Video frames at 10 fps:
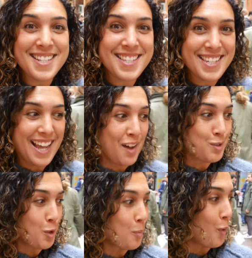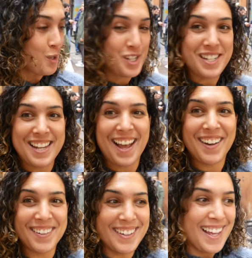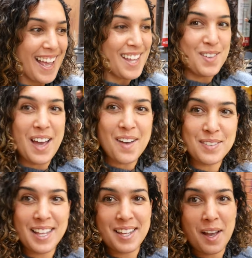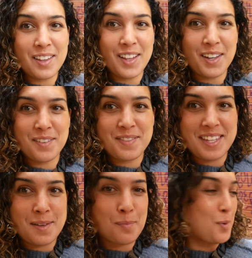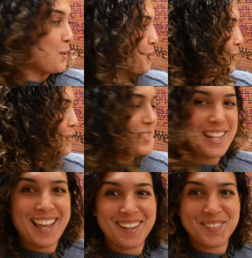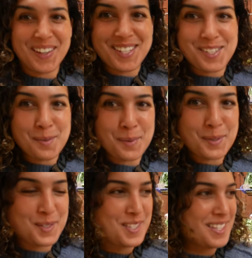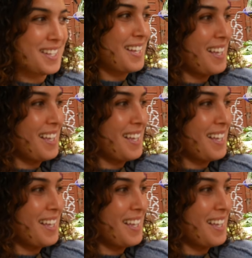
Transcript: is the outdoor portion now, and you have like a lot of the produce and vegetables.